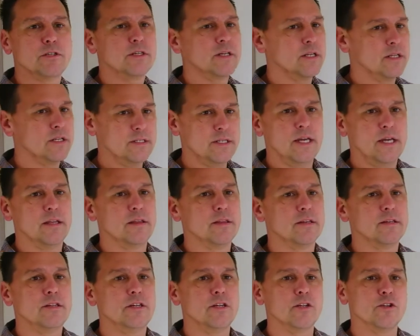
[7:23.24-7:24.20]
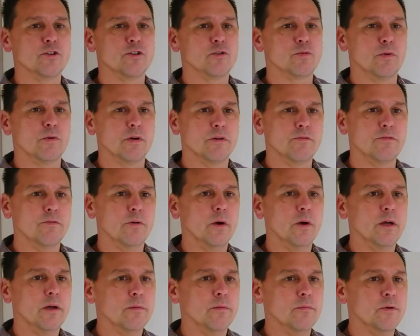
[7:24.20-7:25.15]
going to take the teacher's word for
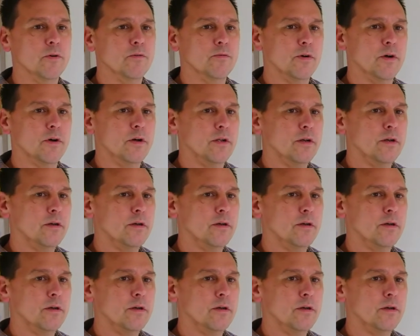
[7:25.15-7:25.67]
it and move on.